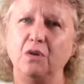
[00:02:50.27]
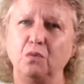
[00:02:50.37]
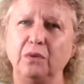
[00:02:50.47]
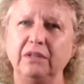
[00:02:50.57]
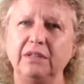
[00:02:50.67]

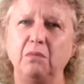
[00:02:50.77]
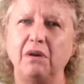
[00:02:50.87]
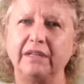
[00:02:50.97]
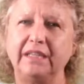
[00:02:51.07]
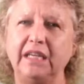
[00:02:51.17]
really
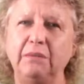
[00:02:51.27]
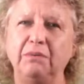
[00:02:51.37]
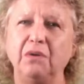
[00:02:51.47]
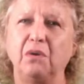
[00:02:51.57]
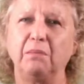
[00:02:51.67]
want to
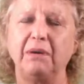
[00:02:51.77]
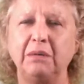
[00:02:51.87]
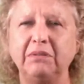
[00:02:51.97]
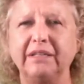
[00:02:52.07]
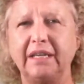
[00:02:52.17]
keep your
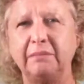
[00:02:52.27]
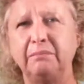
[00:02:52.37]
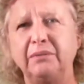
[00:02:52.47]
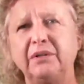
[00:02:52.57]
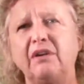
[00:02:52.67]
public
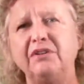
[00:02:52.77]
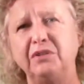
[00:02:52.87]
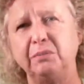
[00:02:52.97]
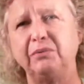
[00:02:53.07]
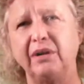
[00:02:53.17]
input on
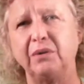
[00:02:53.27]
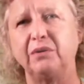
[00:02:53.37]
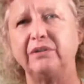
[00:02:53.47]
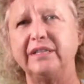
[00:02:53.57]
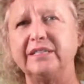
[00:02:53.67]
your
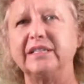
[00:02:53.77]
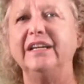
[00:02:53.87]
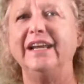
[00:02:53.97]
priorities